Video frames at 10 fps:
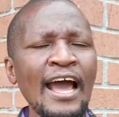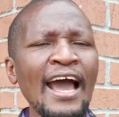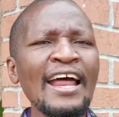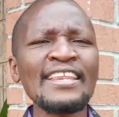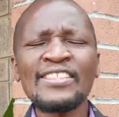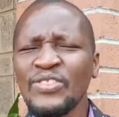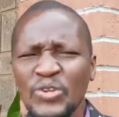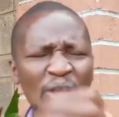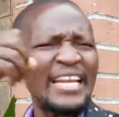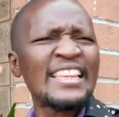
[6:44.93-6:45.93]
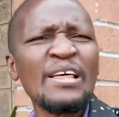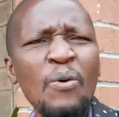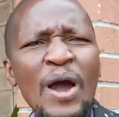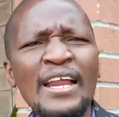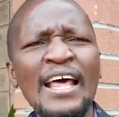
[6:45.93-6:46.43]
And he threw another
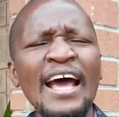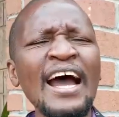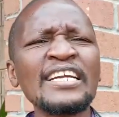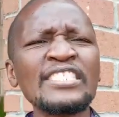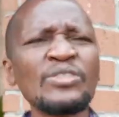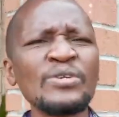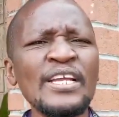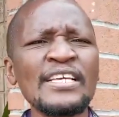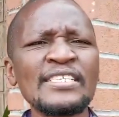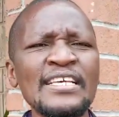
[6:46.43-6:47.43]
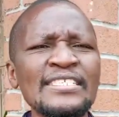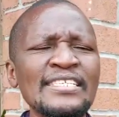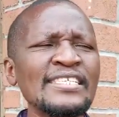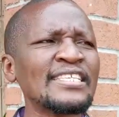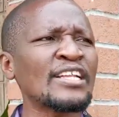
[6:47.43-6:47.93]
one and he told his
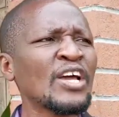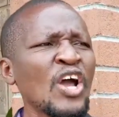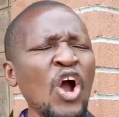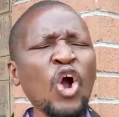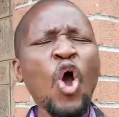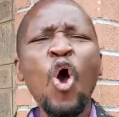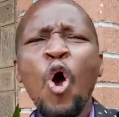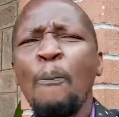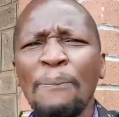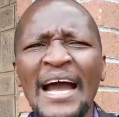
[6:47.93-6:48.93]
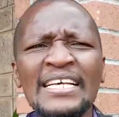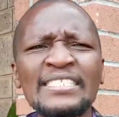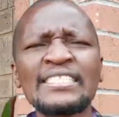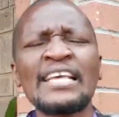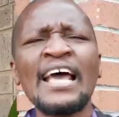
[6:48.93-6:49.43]
assistant, go
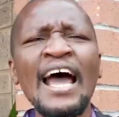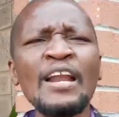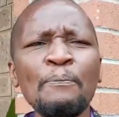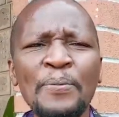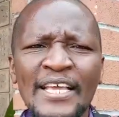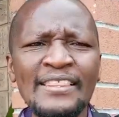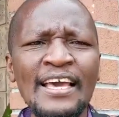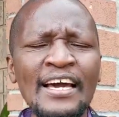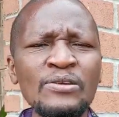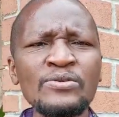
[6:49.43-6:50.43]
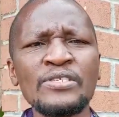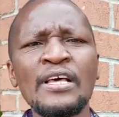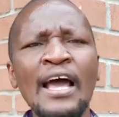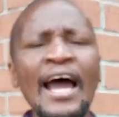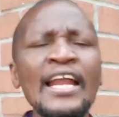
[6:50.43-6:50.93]
past and pick the arrows.
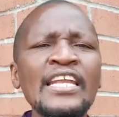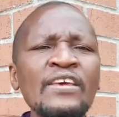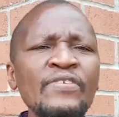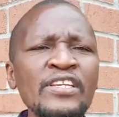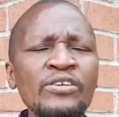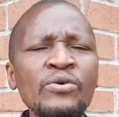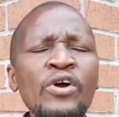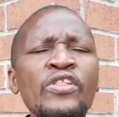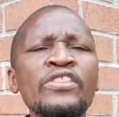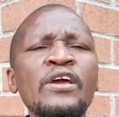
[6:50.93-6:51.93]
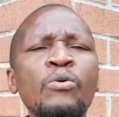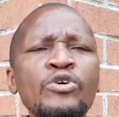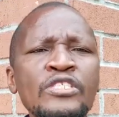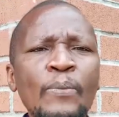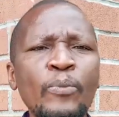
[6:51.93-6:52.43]
And David knew there
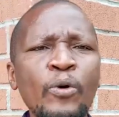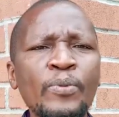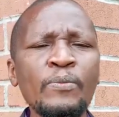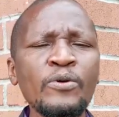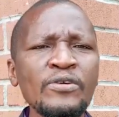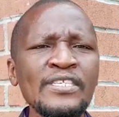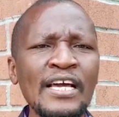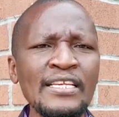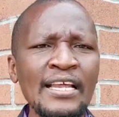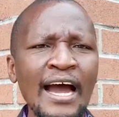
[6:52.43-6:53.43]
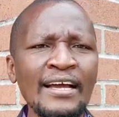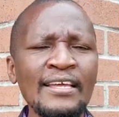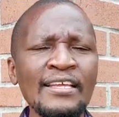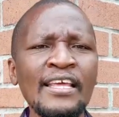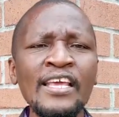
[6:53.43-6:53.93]
was a problem because he had
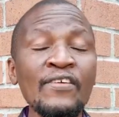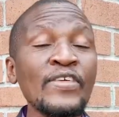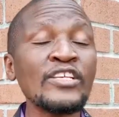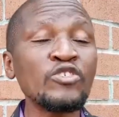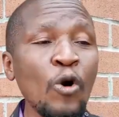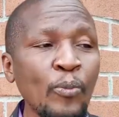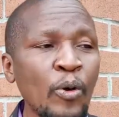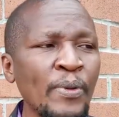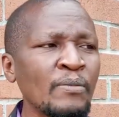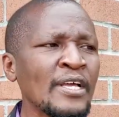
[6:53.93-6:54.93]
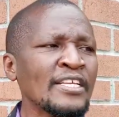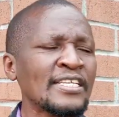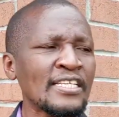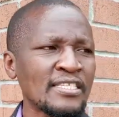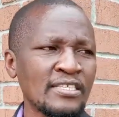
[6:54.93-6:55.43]
agreed, if there's no problem,
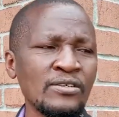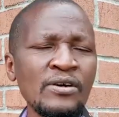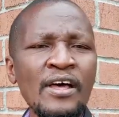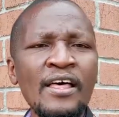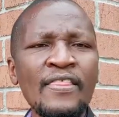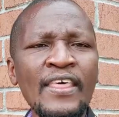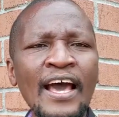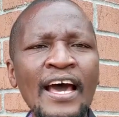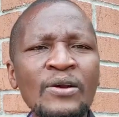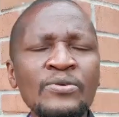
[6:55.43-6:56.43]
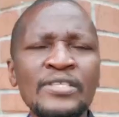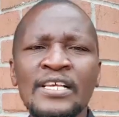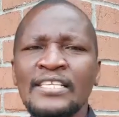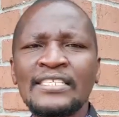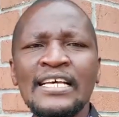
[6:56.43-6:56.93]
just throw the arrows
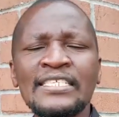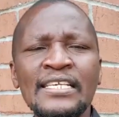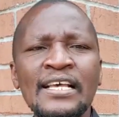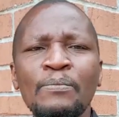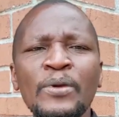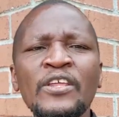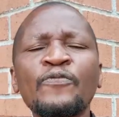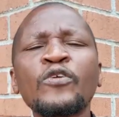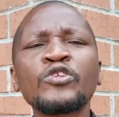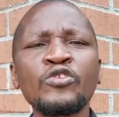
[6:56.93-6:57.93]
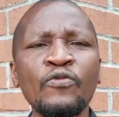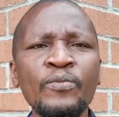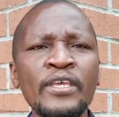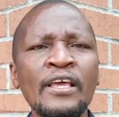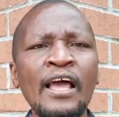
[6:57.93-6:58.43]
just in front of me.